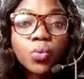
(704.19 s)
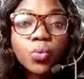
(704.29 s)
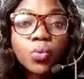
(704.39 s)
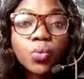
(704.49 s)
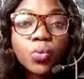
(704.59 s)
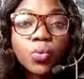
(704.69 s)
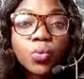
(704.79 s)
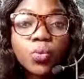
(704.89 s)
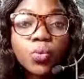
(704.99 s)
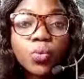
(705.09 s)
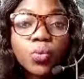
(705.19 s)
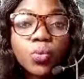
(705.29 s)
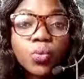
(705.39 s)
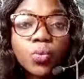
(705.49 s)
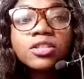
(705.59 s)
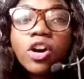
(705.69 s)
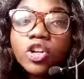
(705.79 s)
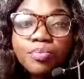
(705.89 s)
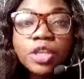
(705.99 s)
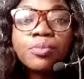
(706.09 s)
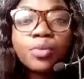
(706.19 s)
So they need young